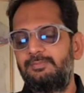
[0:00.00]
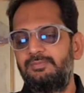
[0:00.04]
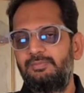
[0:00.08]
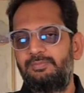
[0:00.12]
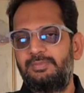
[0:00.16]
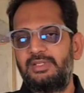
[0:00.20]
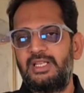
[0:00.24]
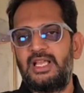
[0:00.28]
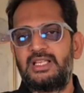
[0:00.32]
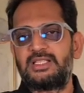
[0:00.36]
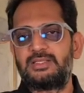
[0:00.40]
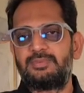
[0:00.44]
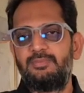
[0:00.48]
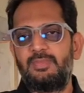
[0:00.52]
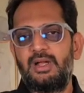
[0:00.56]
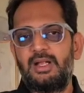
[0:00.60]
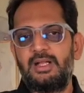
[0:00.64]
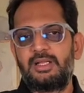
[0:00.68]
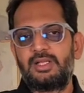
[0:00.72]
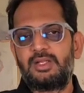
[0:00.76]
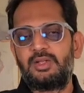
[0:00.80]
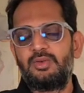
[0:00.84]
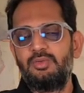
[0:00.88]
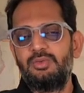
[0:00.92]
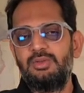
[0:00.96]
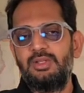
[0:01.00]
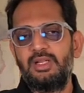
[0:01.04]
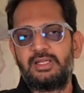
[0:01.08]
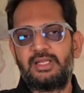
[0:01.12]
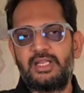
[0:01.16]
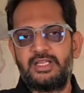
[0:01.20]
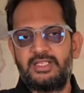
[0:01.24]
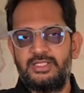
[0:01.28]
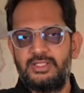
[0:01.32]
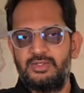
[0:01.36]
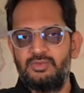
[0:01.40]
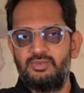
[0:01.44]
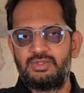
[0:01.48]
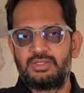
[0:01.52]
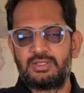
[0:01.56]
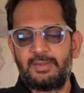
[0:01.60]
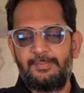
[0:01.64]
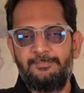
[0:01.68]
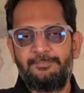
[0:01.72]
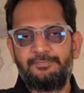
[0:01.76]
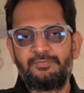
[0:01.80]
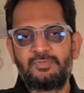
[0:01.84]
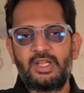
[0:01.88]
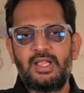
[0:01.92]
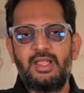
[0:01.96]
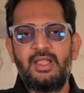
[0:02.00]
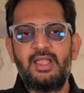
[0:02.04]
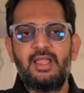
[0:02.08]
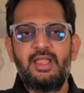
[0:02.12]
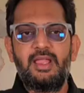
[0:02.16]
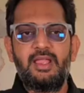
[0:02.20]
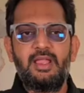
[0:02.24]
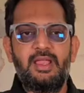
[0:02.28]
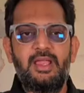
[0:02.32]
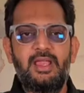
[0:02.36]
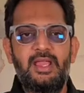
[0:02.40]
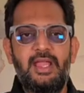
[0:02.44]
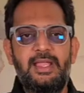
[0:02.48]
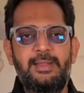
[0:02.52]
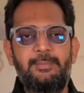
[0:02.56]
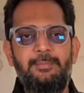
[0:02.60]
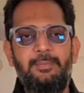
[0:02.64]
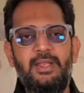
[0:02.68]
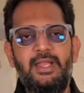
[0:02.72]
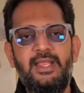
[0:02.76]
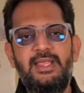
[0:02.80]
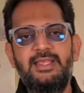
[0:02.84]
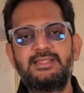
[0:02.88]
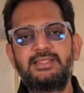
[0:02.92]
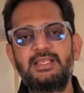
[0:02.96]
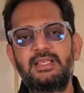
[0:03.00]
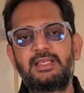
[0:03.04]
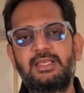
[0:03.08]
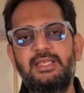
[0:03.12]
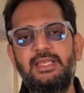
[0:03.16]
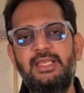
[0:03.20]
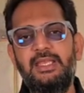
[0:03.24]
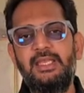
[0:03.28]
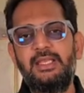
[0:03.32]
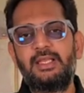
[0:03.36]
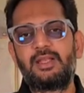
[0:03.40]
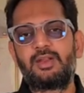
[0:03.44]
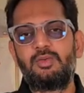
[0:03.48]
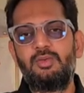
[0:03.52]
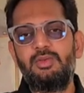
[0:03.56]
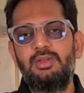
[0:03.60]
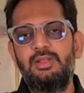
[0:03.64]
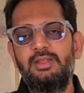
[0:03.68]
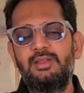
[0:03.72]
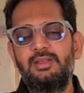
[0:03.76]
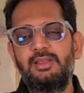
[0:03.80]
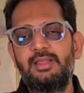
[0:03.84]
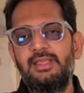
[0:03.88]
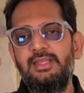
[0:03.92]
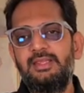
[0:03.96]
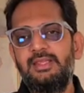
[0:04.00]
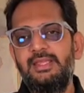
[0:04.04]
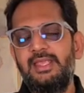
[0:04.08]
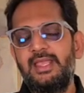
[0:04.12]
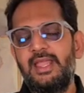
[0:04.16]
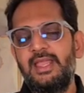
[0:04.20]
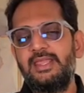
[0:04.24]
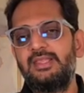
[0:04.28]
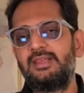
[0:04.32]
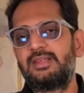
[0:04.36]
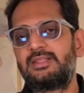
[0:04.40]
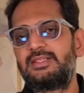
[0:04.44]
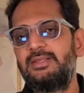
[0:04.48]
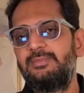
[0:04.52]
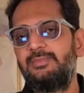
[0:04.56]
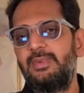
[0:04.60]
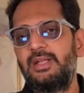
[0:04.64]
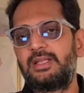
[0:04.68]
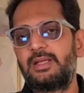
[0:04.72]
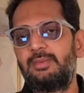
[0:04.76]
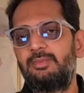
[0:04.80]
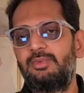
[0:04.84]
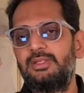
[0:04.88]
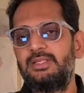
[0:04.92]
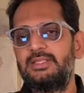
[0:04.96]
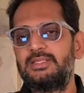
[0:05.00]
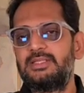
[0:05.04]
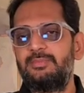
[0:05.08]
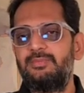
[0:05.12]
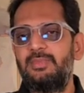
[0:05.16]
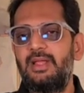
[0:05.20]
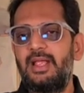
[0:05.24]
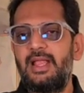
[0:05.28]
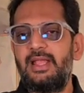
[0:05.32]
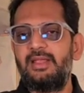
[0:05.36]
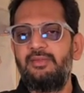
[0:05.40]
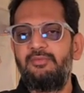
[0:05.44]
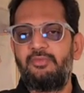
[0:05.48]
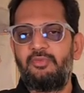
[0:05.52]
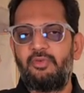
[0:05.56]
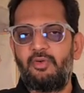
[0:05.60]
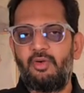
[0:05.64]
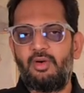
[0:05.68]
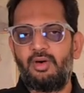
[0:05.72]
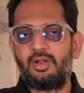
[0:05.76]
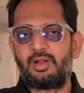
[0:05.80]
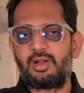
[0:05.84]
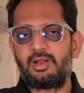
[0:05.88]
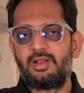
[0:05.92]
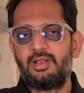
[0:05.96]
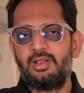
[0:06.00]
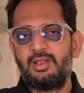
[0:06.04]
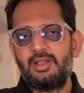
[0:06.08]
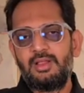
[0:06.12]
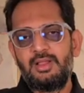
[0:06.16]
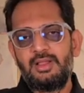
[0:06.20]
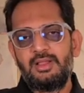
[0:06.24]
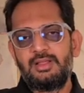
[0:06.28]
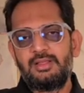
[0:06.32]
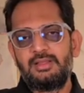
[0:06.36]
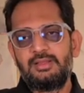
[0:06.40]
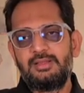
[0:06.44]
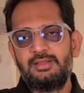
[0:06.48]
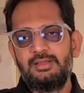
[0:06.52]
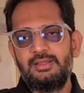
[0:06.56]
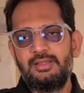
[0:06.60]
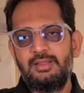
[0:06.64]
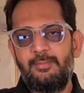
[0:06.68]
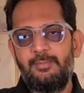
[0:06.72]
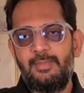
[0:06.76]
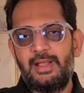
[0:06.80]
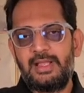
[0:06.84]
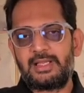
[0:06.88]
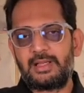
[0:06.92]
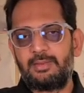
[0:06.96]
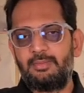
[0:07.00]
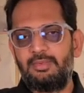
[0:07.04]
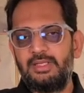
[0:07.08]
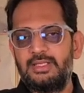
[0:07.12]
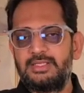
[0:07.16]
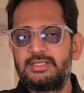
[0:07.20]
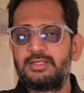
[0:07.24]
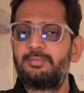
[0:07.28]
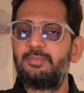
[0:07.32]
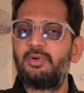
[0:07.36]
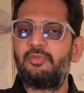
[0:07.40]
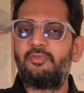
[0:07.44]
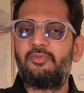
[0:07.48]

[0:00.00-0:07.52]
plasma to the tissues. It plays a key role in the energy metabolism and for the metabolism of